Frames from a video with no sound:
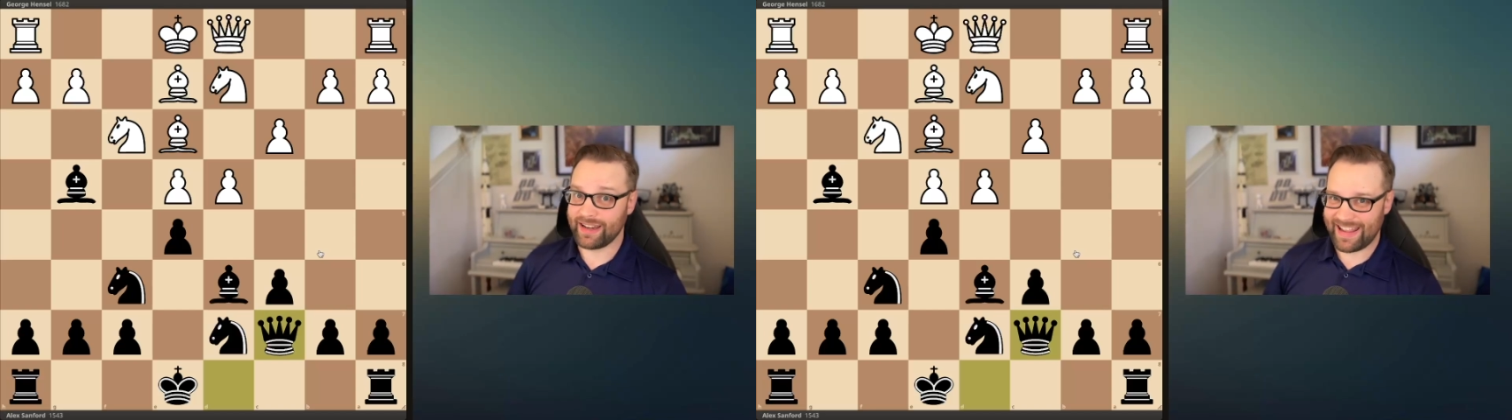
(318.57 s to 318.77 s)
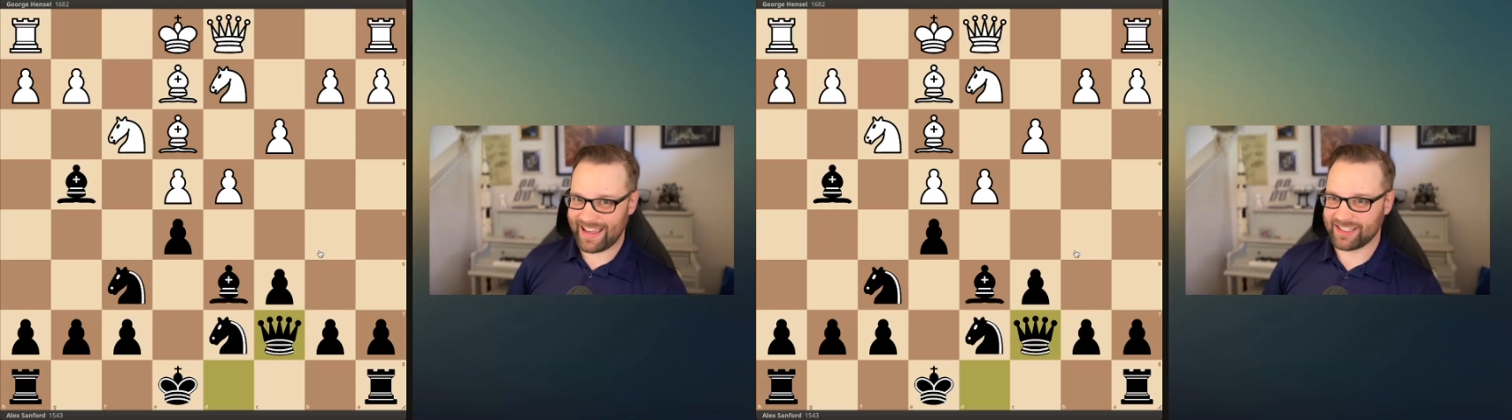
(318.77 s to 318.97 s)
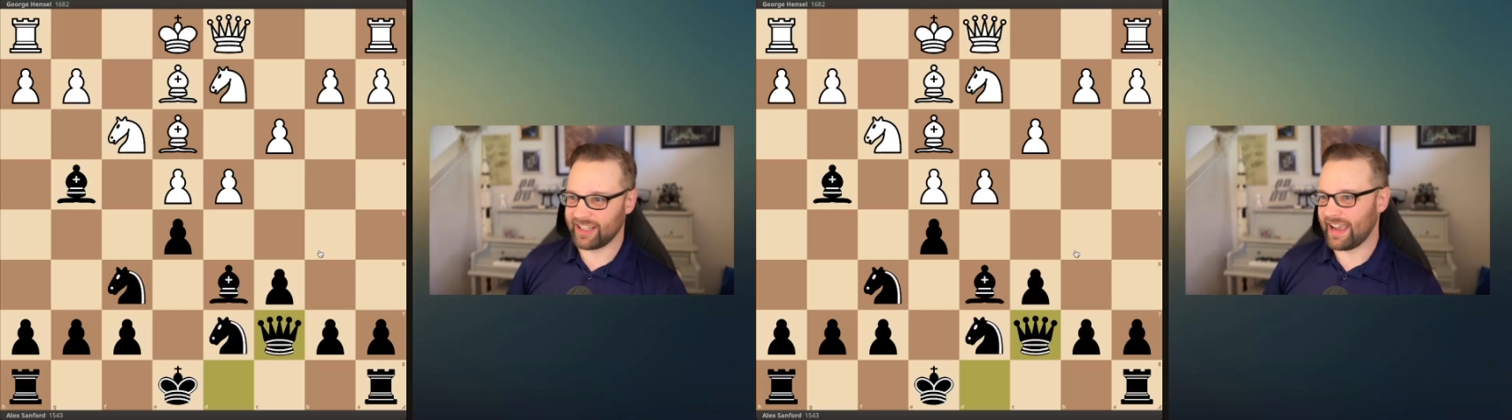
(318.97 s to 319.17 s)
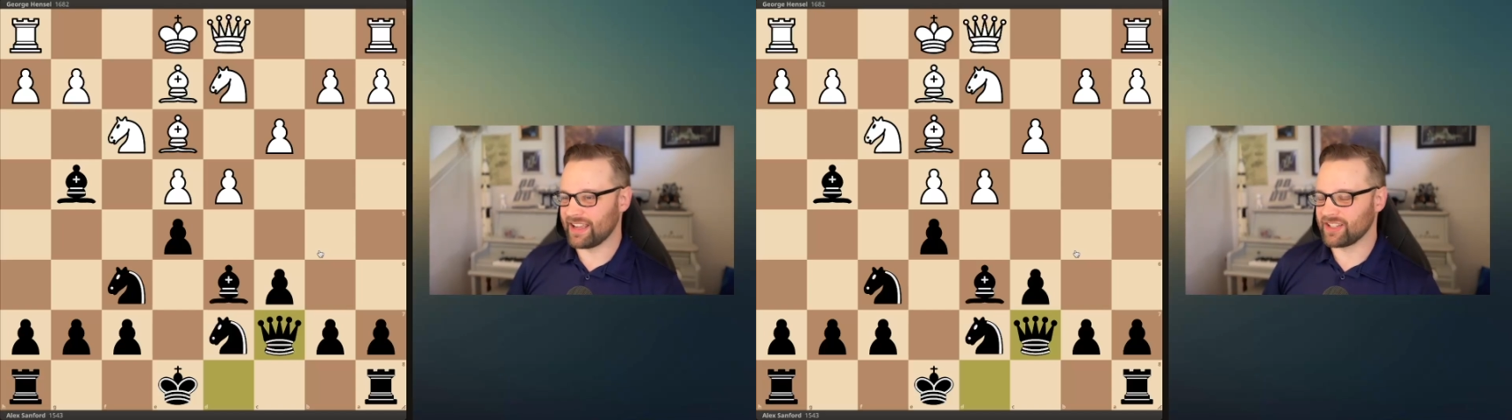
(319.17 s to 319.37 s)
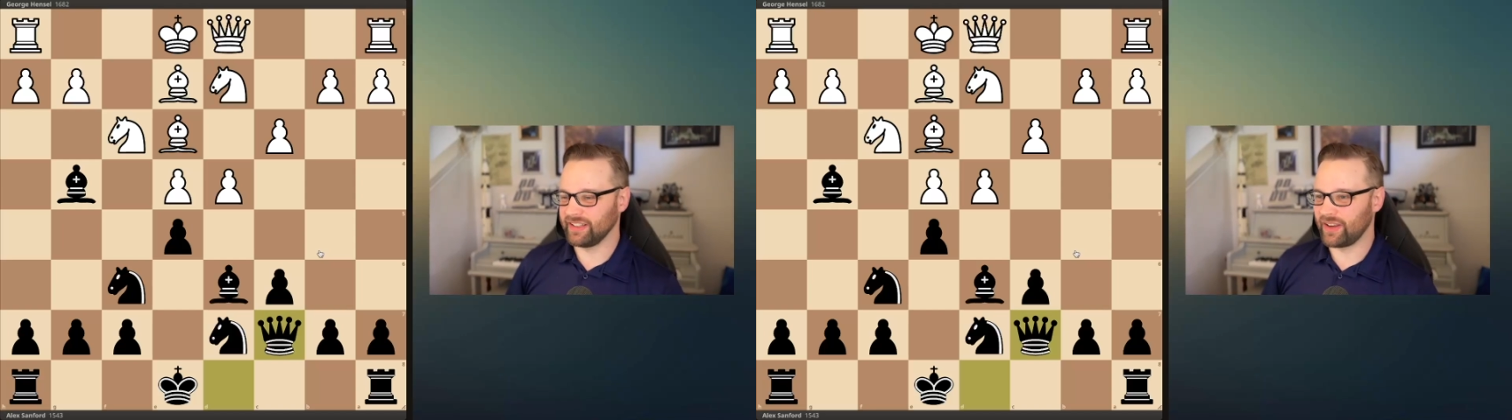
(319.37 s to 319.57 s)
yet to
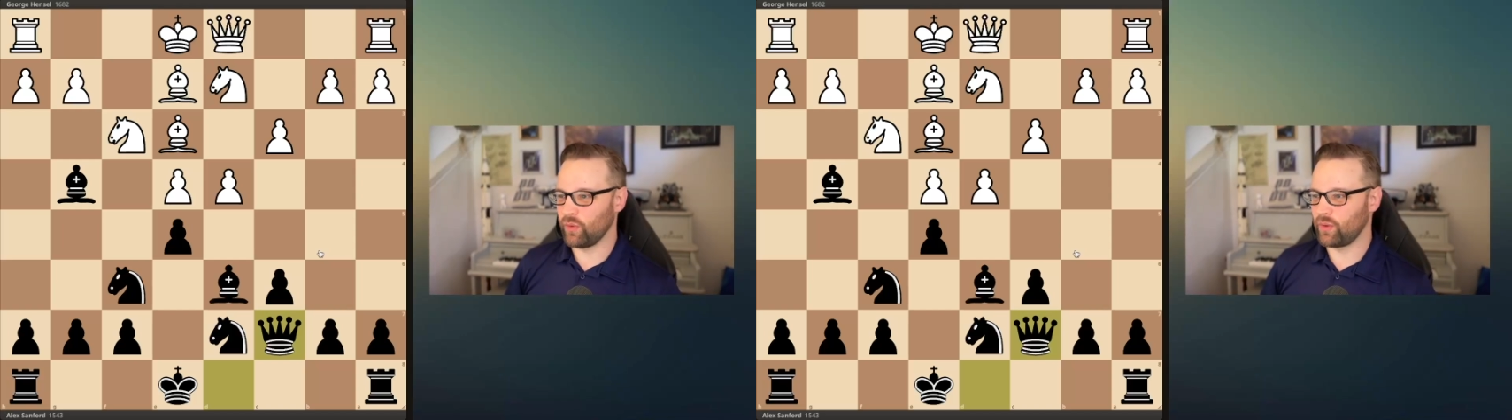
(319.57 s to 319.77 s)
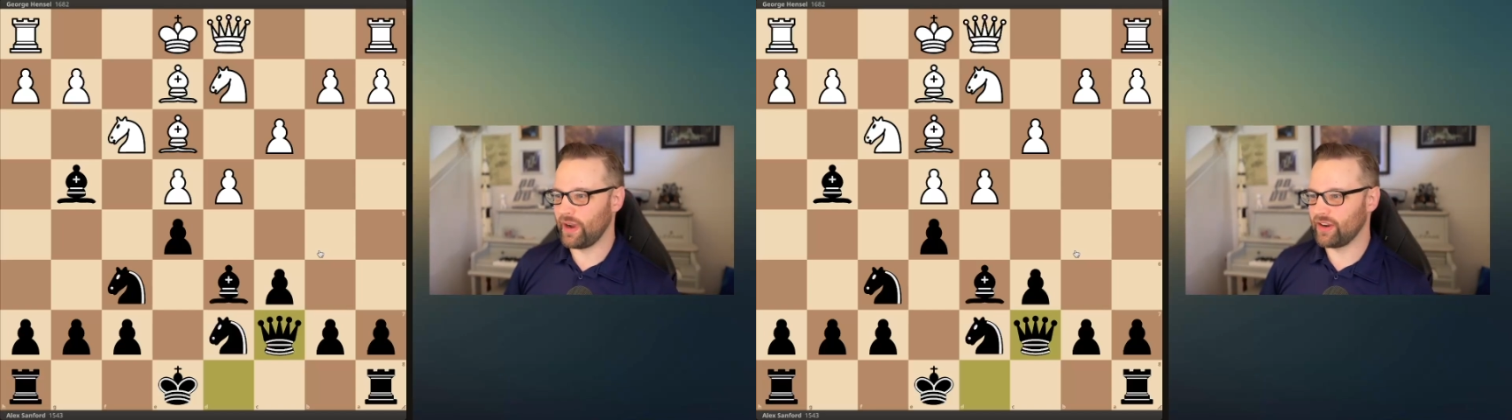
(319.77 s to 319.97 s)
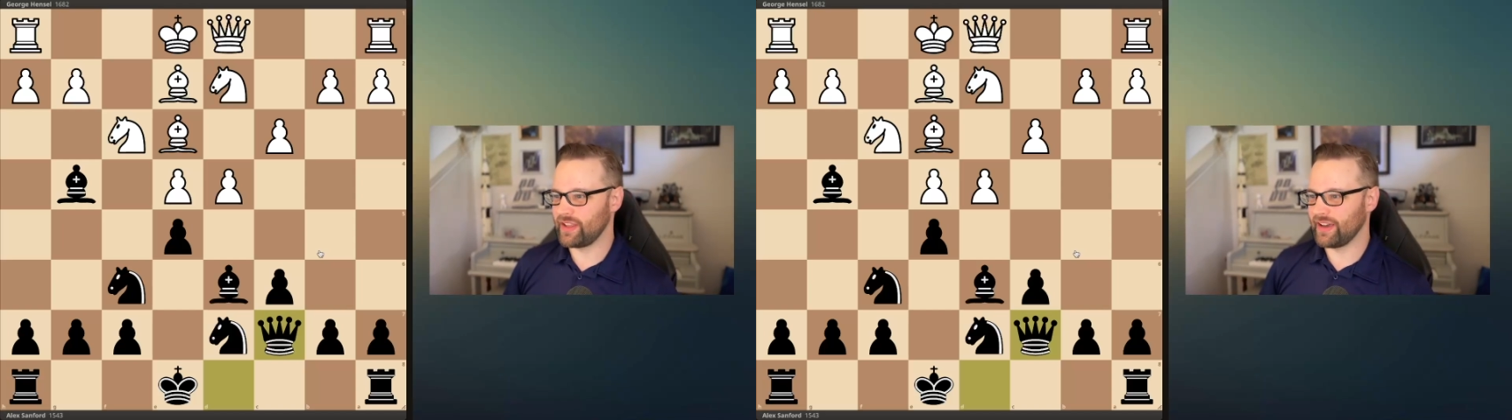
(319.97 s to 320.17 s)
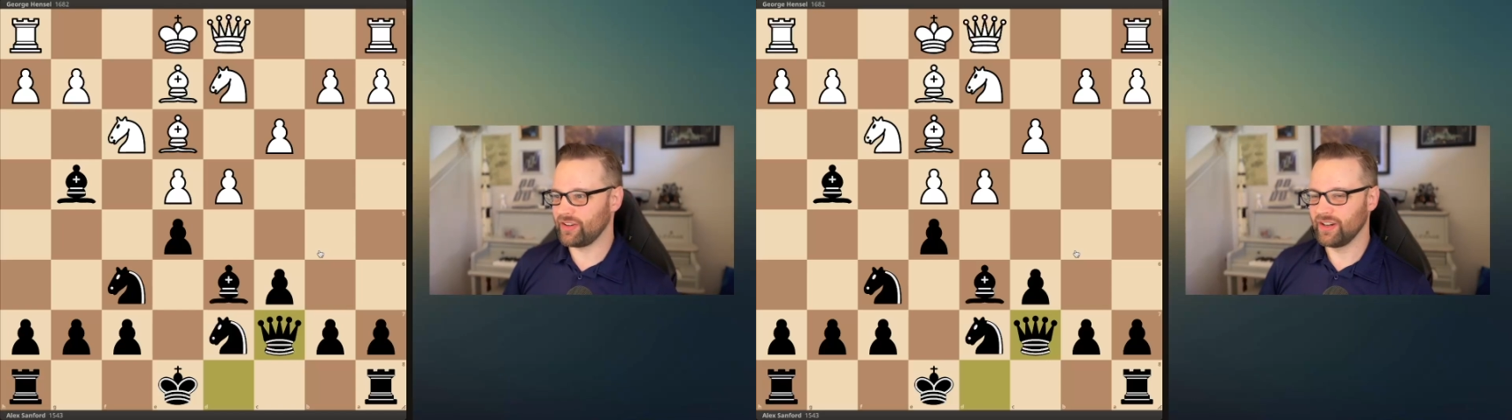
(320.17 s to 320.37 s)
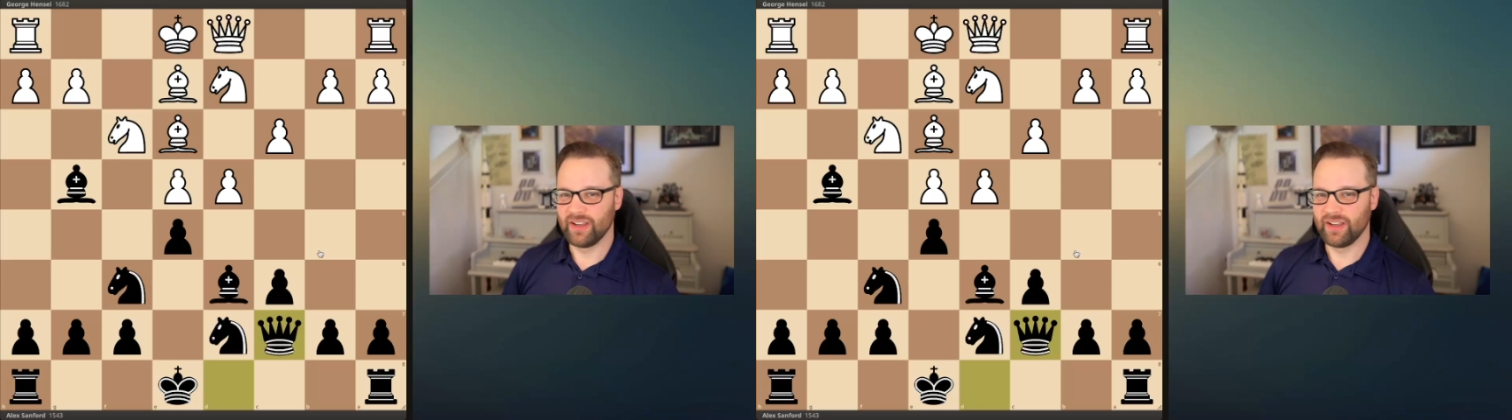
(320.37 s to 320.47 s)
castling one way or the other,